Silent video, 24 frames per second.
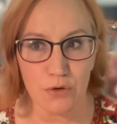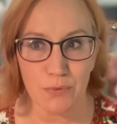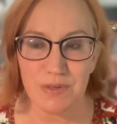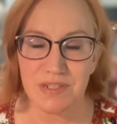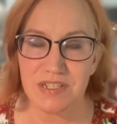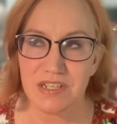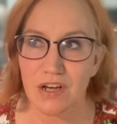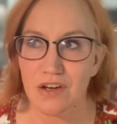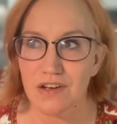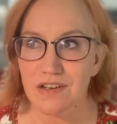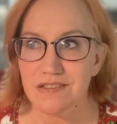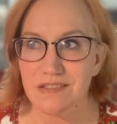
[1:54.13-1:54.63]
which
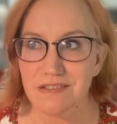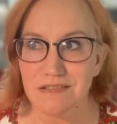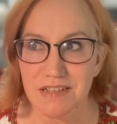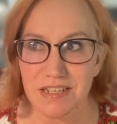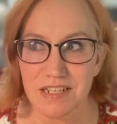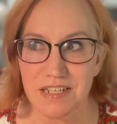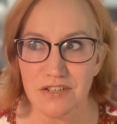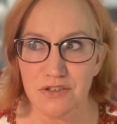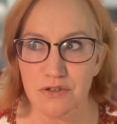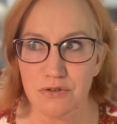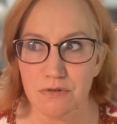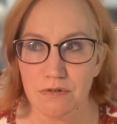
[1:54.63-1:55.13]
I also need
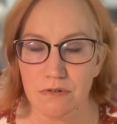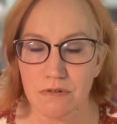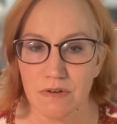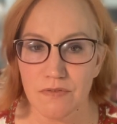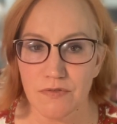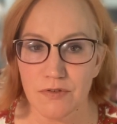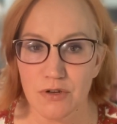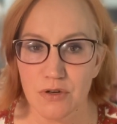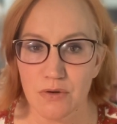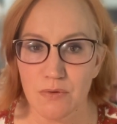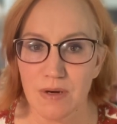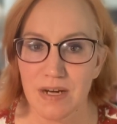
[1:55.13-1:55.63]
to do a
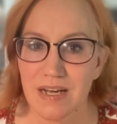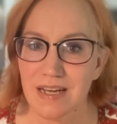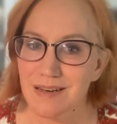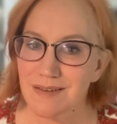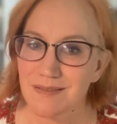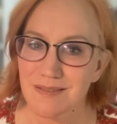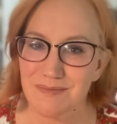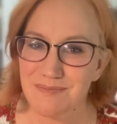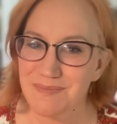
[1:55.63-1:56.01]
review on,